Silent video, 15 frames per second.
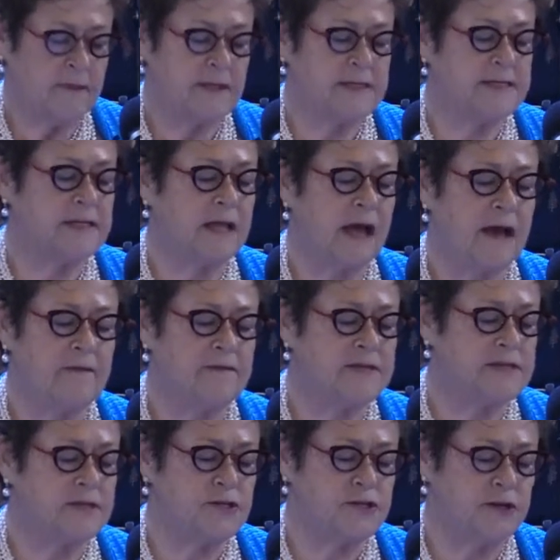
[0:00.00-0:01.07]
This life
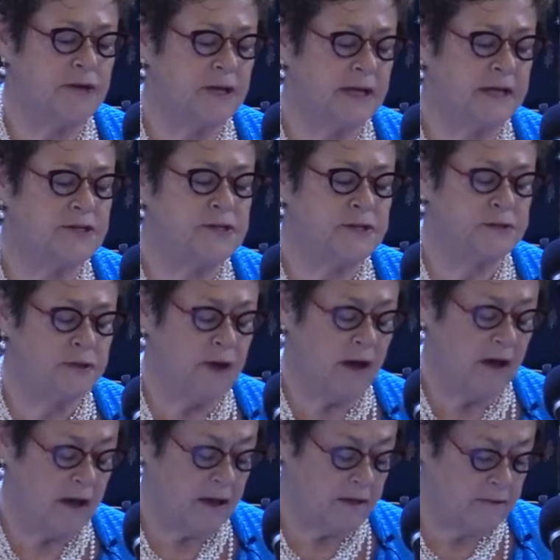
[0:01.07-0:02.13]
is a journey to
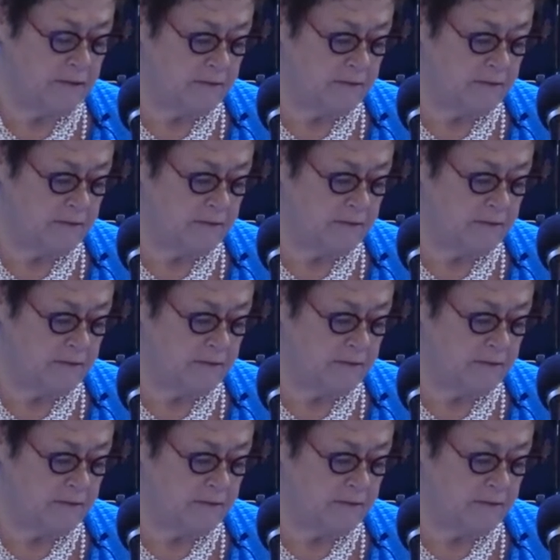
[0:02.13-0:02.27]
God,